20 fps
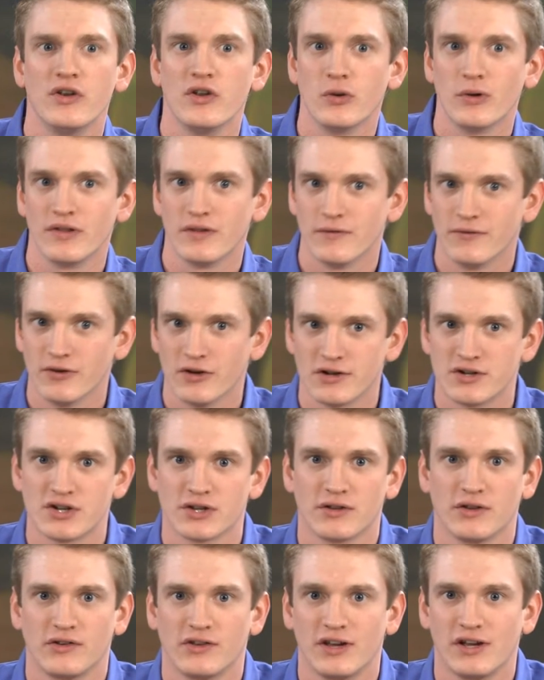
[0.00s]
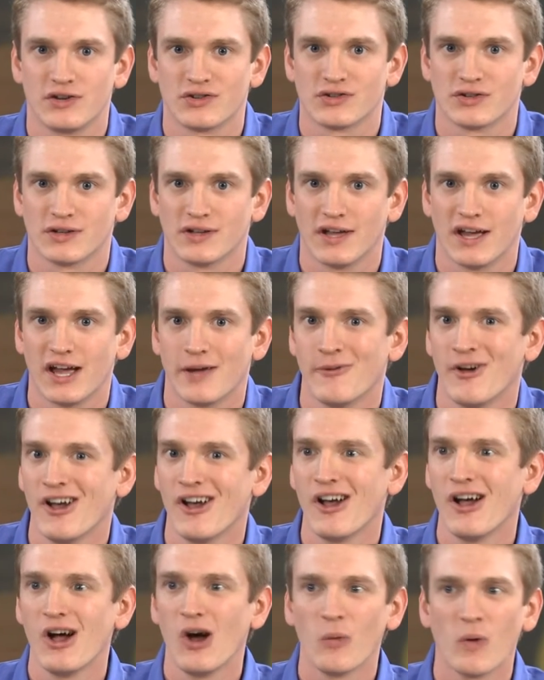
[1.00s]
new in the virtualization game,
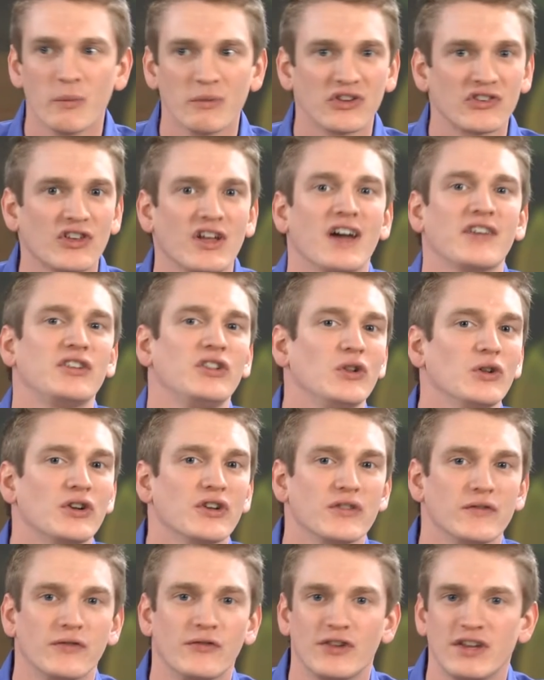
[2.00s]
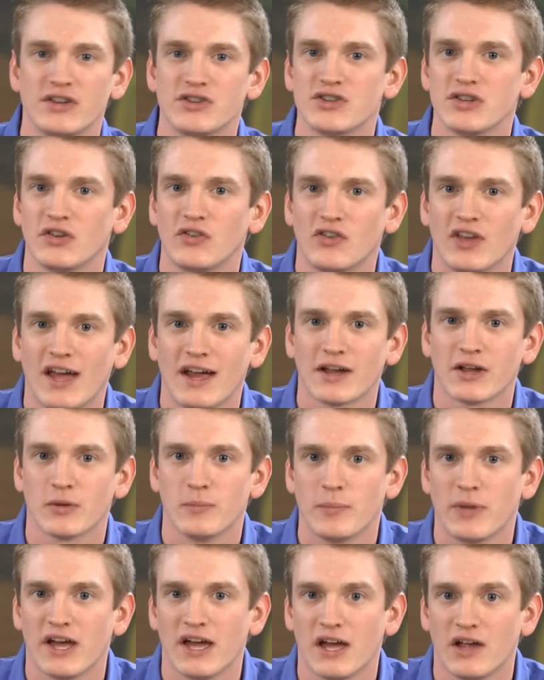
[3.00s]
when we start to look at the feature set
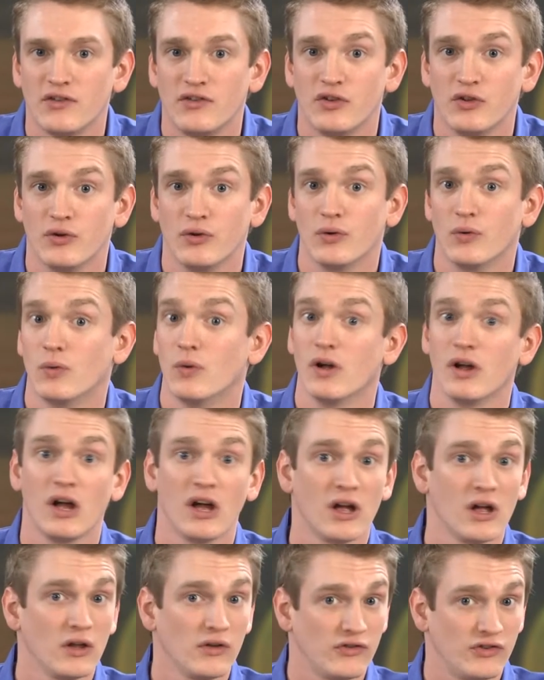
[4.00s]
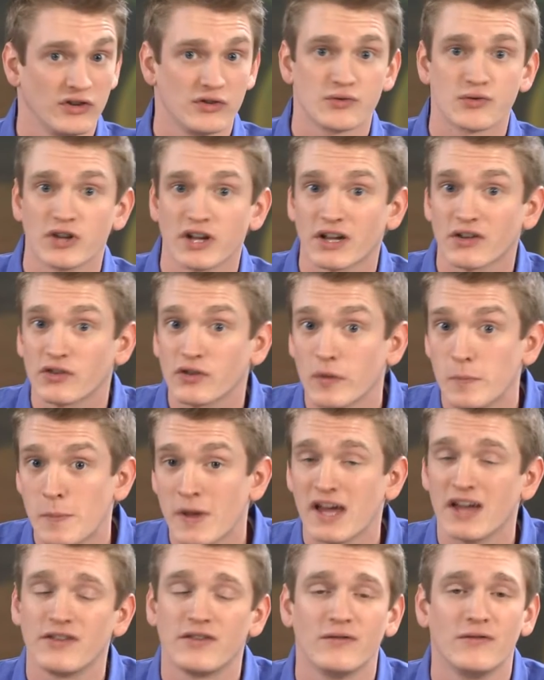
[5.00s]
compared to Citrix,
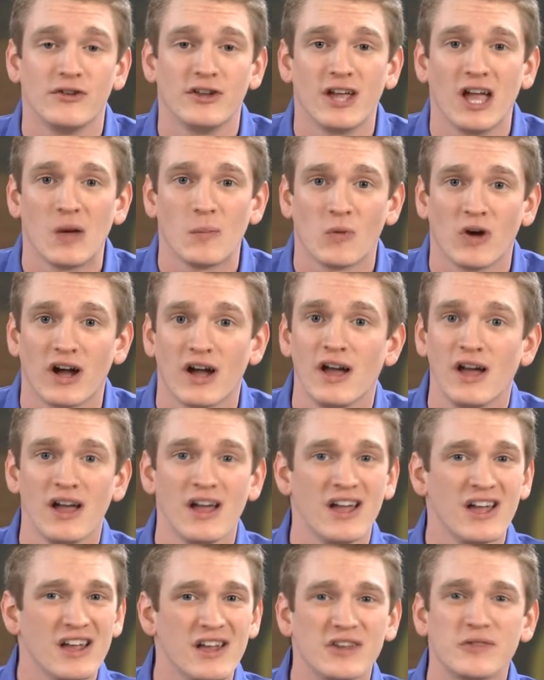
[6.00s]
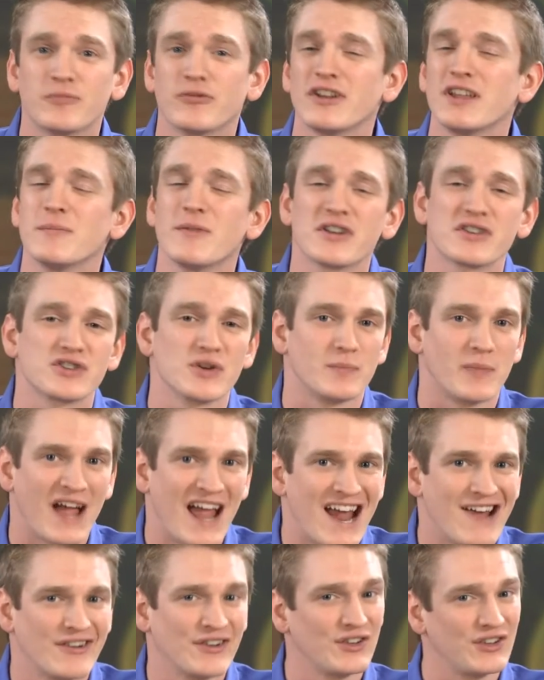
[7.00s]
compared to VMware, it's pretty much a
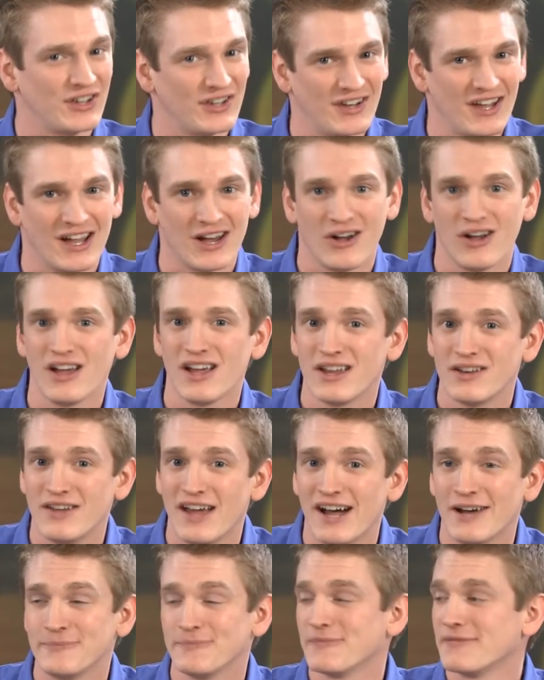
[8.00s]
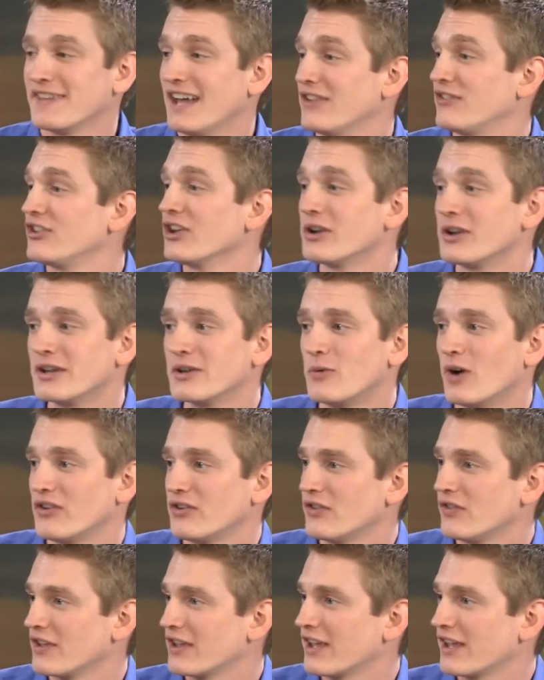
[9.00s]
parity now. Now, that certainly wasn't the